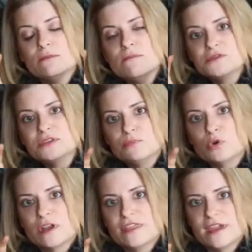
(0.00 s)
the most
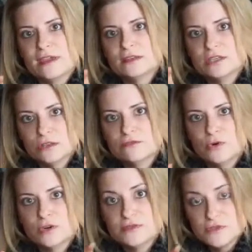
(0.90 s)
important thing to look
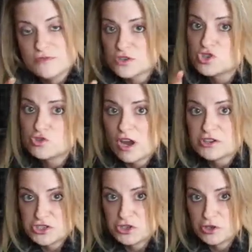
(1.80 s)
for is, first of all,
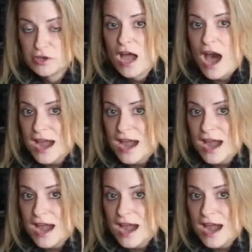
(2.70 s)
structure.